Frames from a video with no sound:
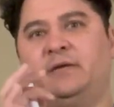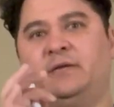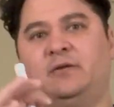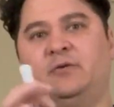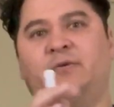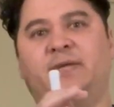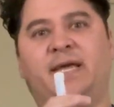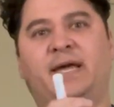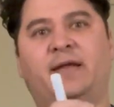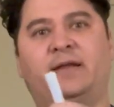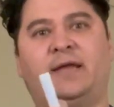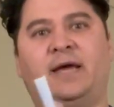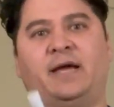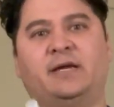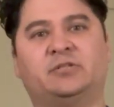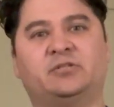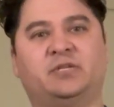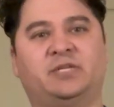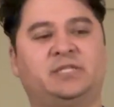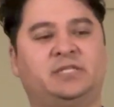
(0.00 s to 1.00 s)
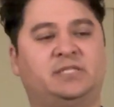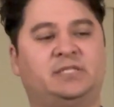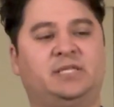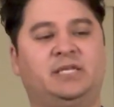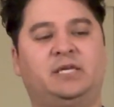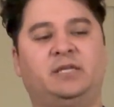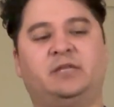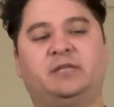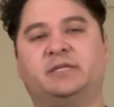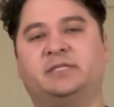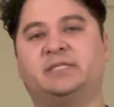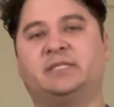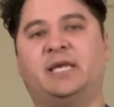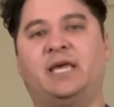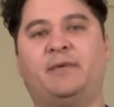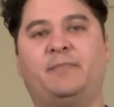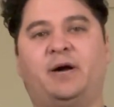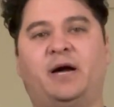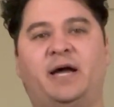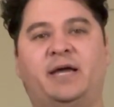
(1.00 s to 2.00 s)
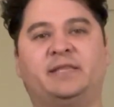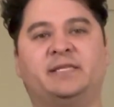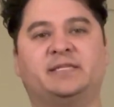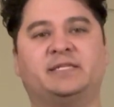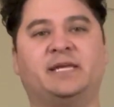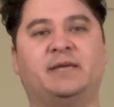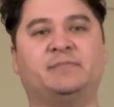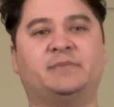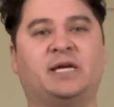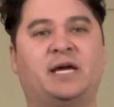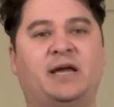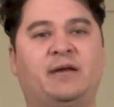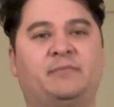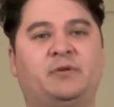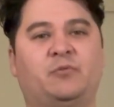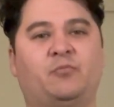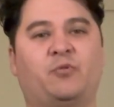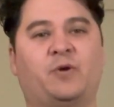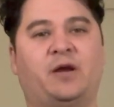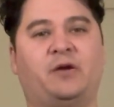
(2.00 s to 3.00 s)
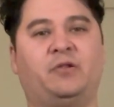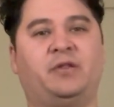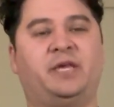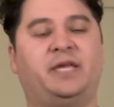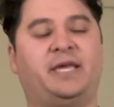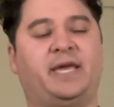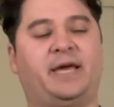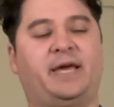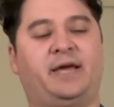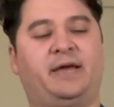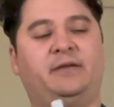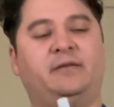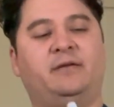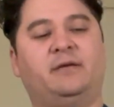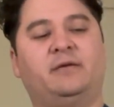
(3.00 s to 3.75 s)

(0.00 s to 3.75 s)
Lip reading: you can't actually see the same eye at the same time, you rarely can,